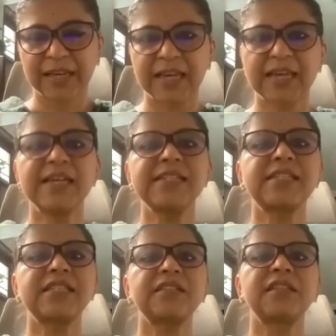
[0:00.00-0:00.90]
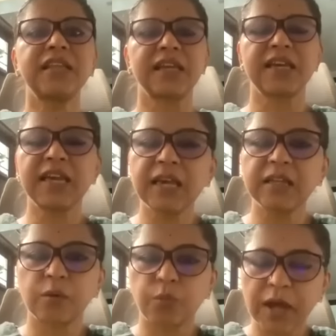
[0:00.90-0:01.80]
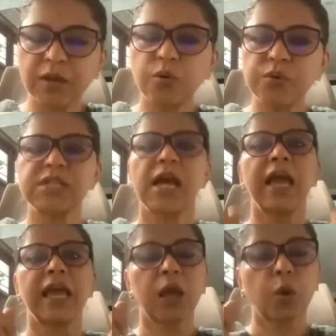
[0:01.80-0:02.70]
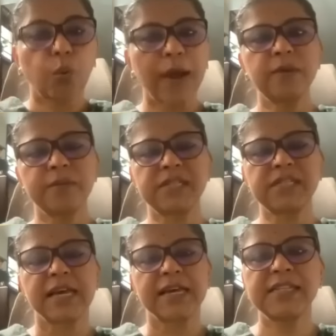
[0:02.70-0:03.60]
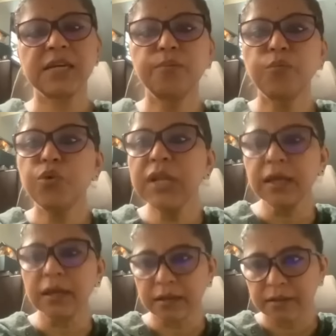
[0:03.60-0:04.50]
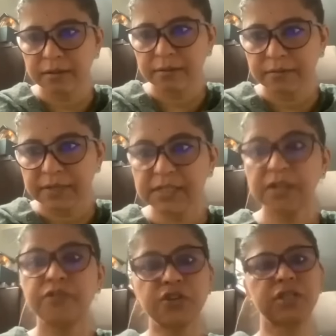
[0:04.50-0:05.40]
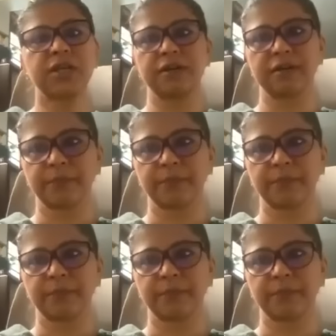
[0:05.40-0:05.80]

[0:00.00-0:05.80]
He is sthitidihi, the one who is equanimous is a muni, is a rishi.